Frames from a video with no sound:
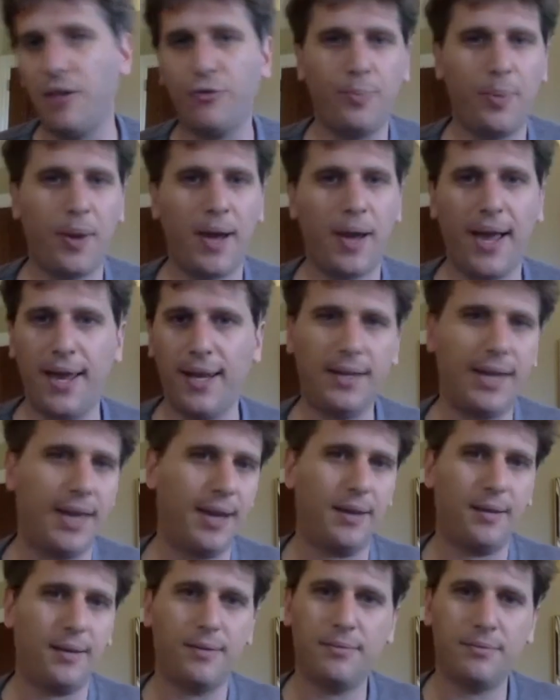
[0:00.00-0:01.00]
by,
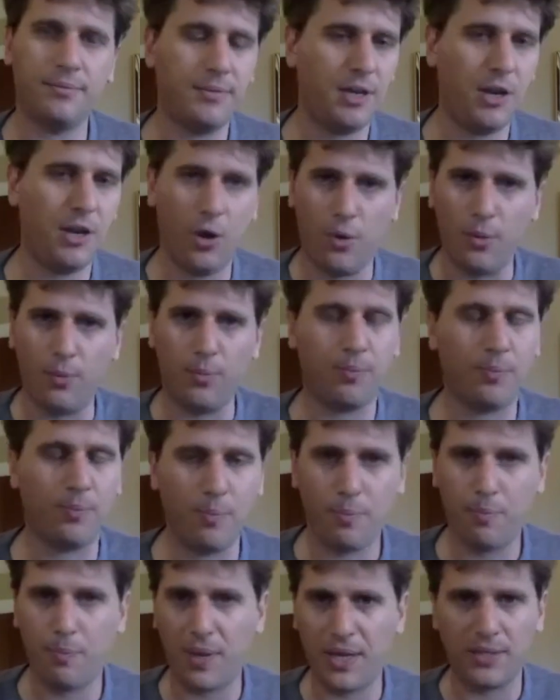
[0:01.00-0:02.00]
like, you know,
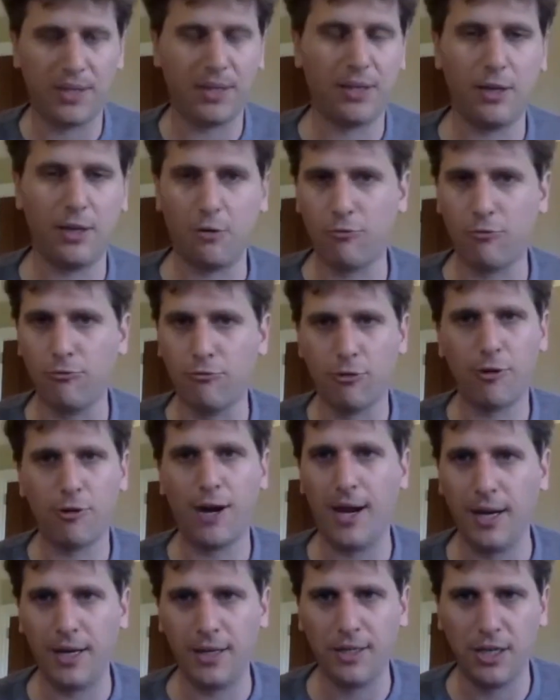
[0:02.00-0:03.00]
basically
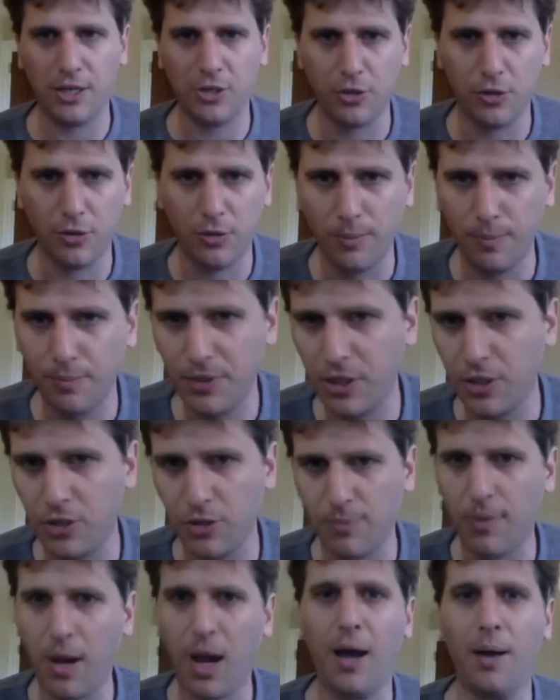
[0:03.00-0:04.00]
creating digital digital
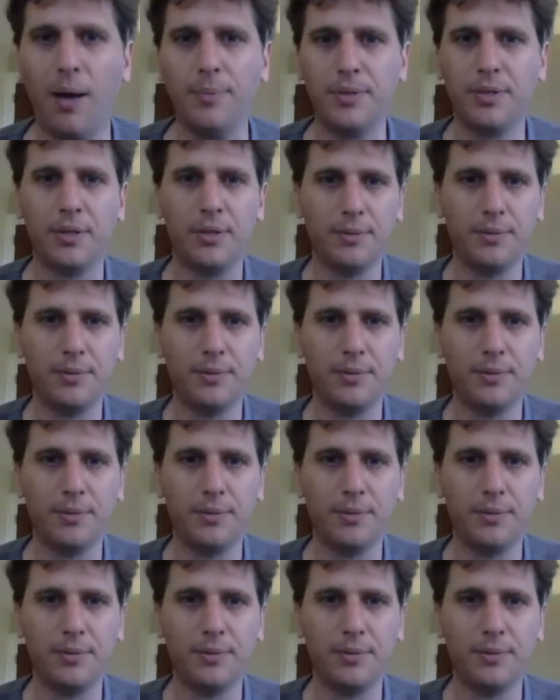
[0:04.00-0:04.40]
mobs.